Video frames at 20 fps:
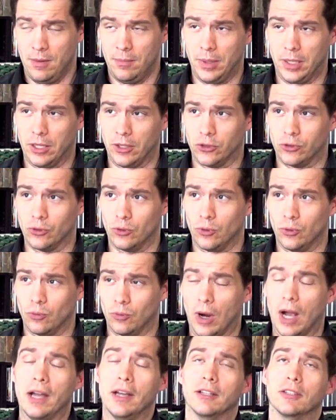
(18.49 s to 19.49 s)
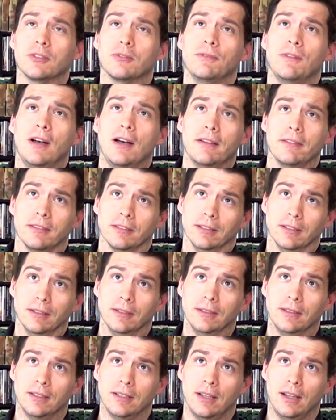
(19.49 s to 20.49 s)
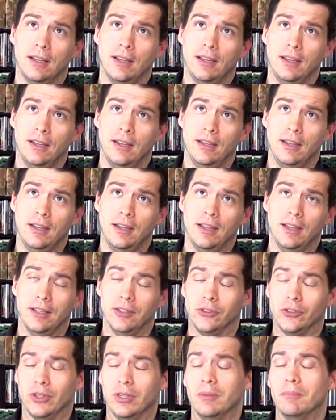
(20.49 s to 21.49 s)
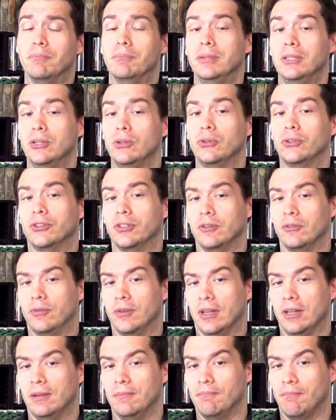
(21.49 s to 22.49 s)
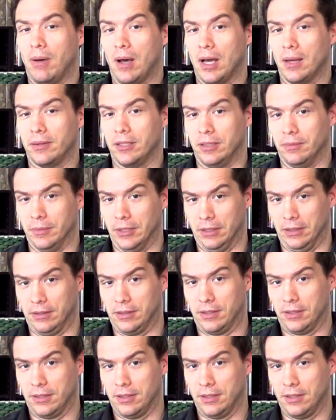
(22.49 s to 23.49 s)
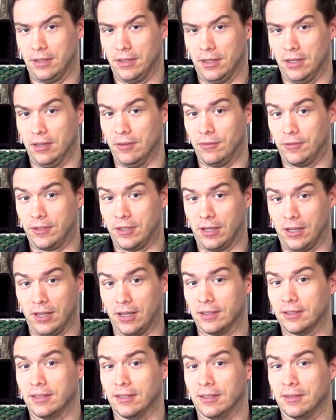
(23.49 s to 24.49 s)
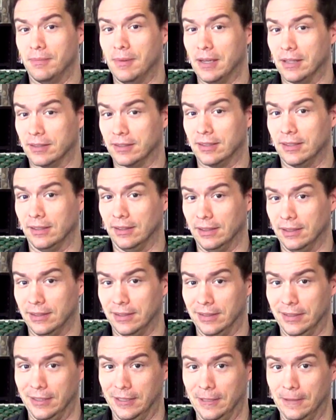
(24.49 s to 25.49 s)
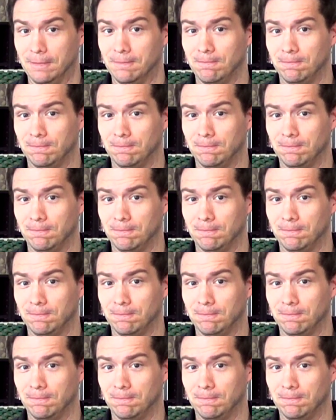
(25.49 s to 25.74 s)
Because Riot's father is an abusive embodiment of toxic masculinity.